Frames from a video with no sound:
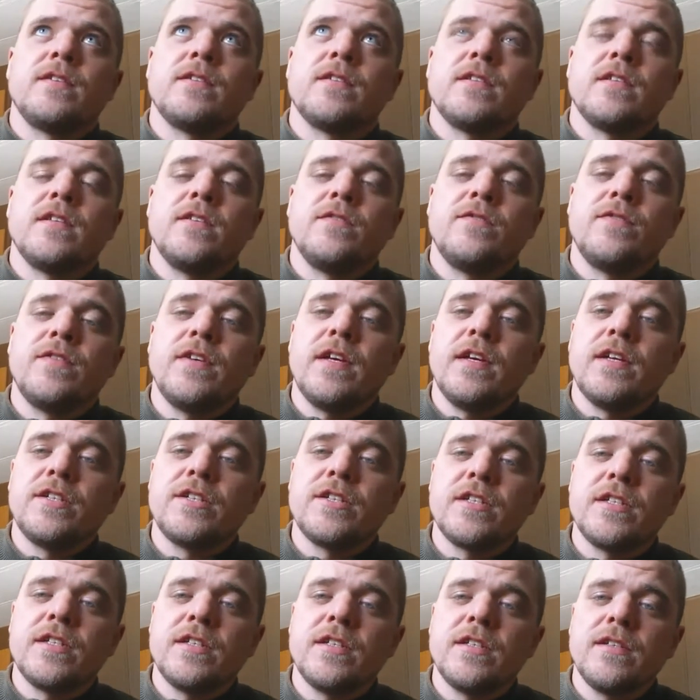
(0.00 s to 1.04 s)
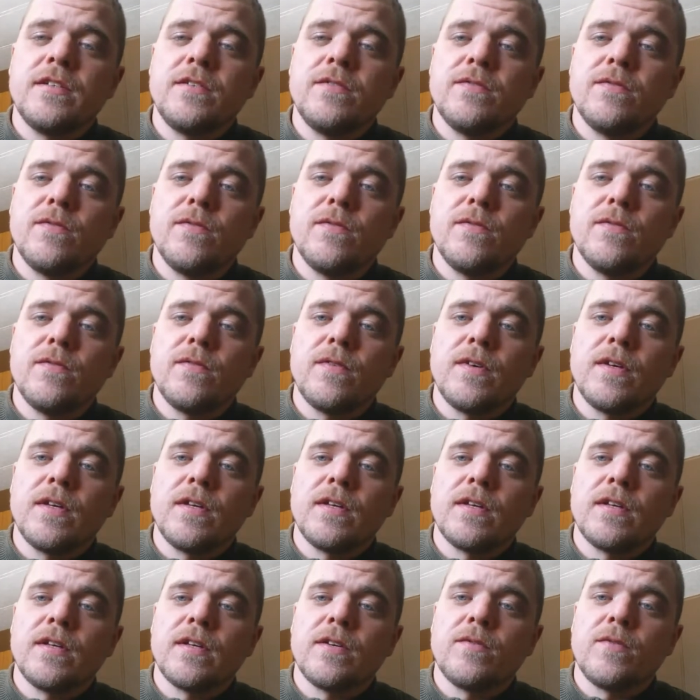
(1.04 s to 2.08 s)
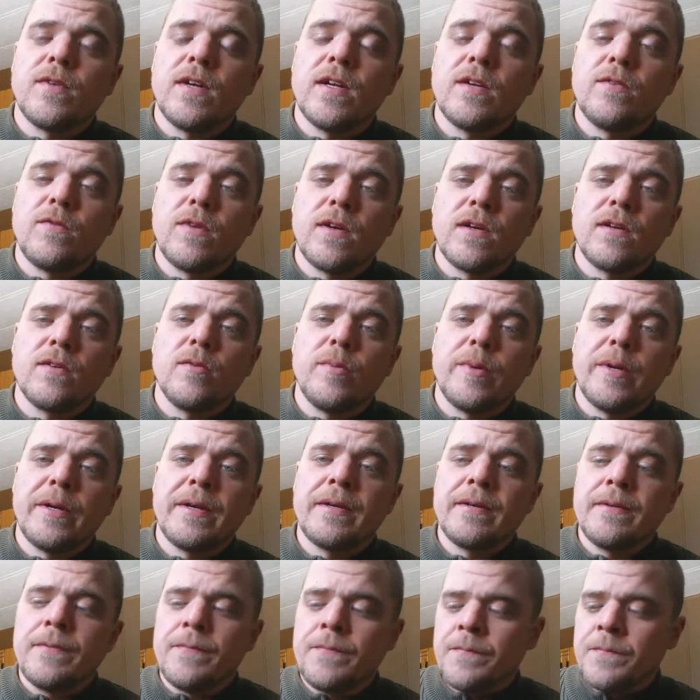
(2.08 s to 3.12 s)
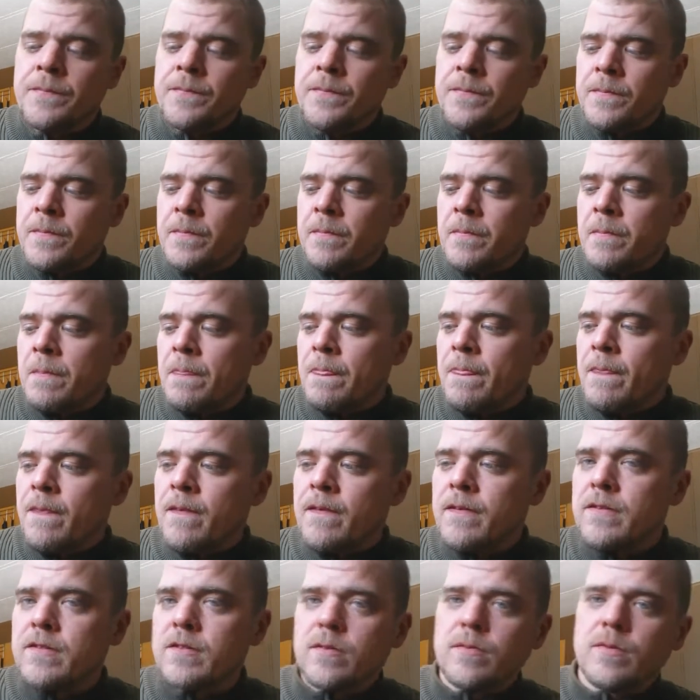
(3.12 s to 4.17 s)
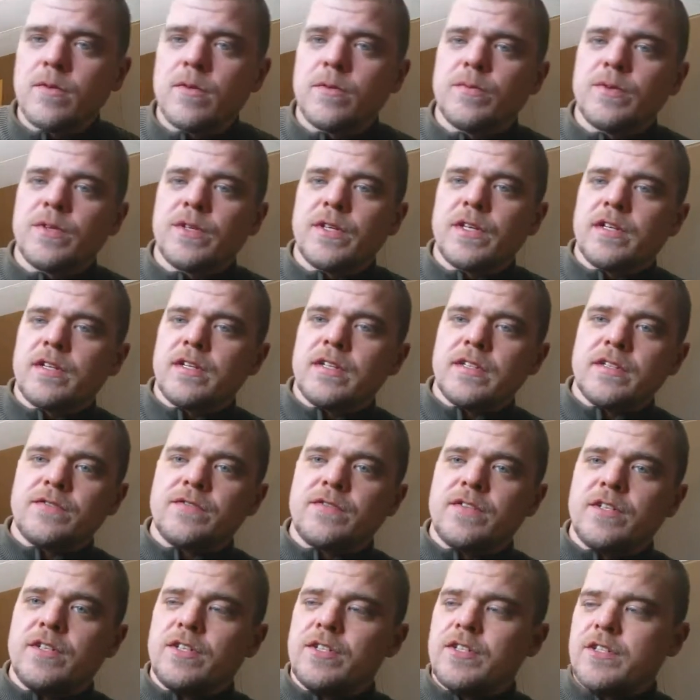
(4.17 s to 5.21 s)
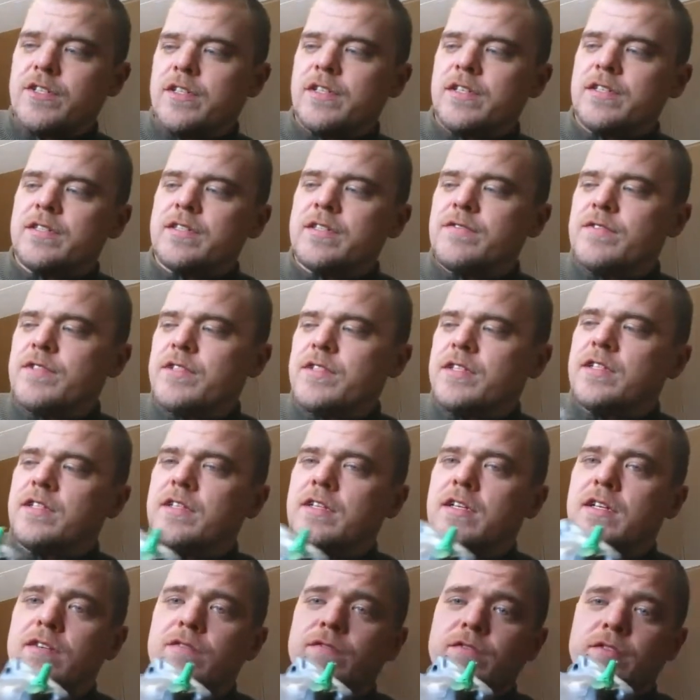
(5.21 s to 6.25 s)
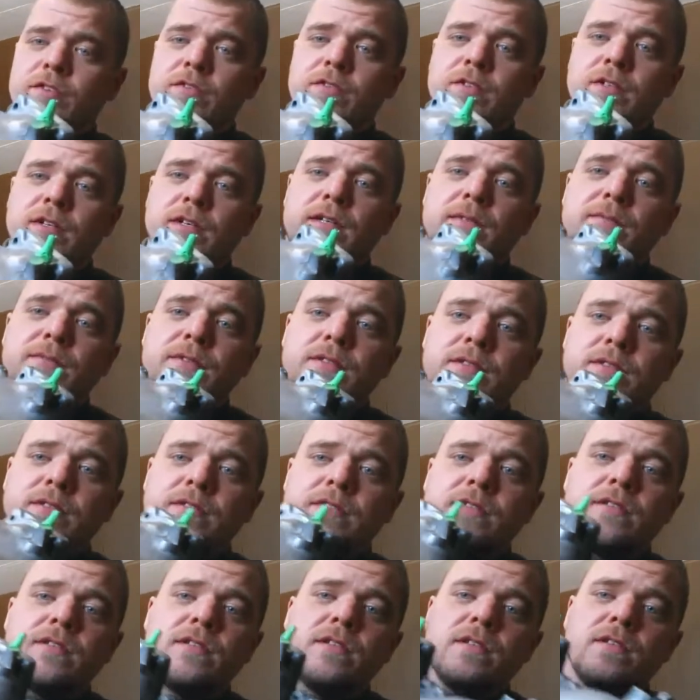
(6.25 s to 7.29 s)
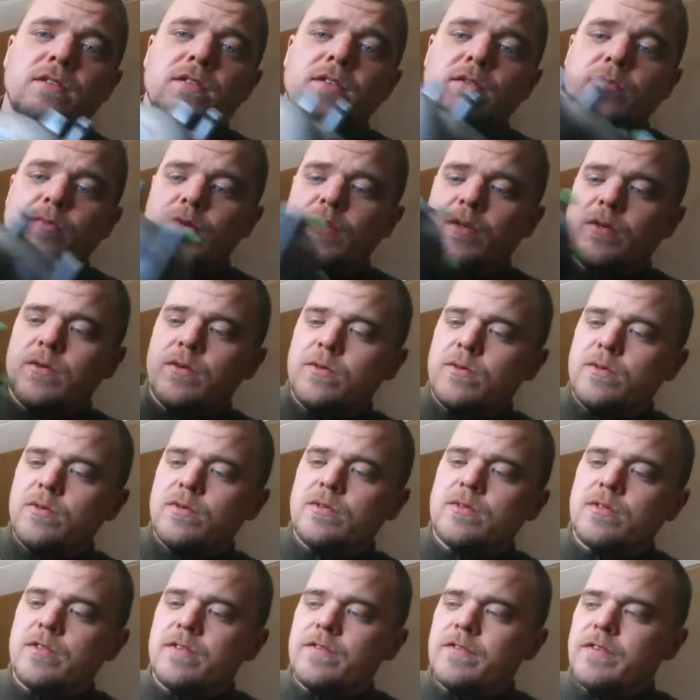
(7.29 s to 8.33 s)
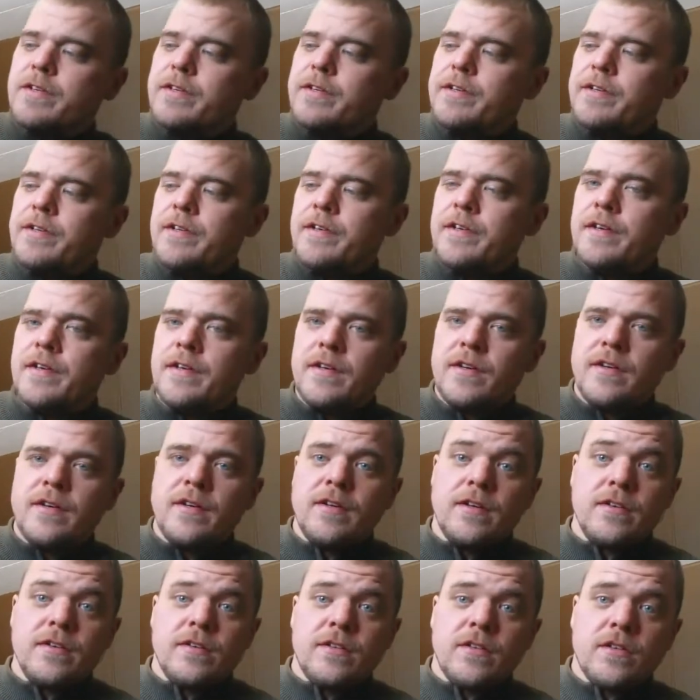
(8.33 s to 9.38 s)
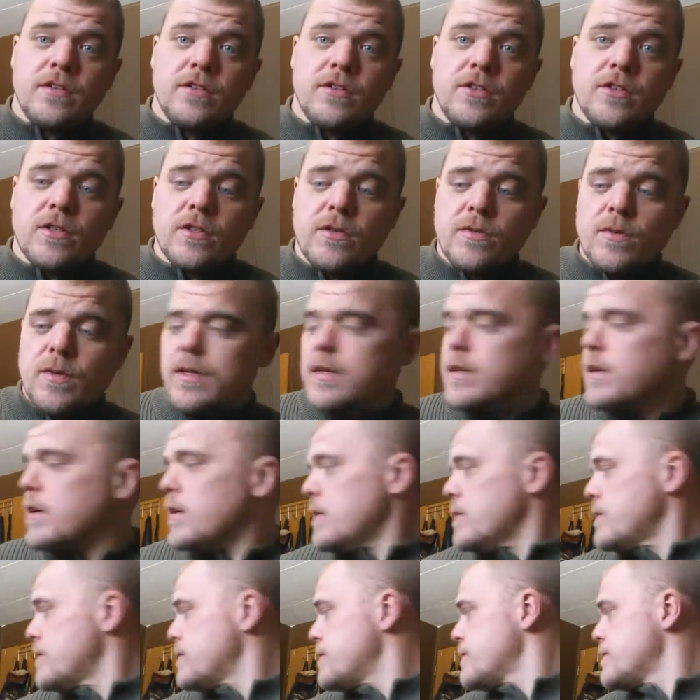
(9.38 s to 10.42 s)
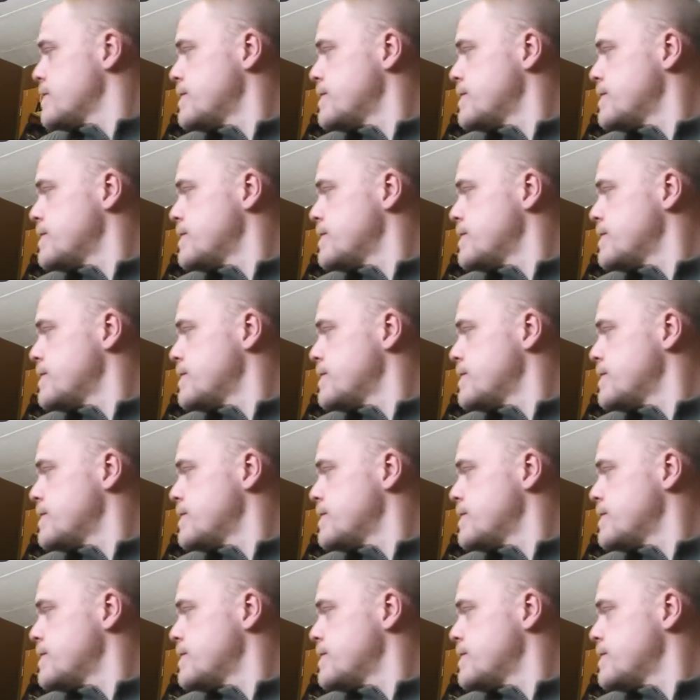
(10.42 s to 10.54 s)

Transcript: it's the VHT red wrinkle paint. So I'm hoping to get a nice finish on this. I've seen it done a few times and it looked pretty cool, so I figured, sure, why not?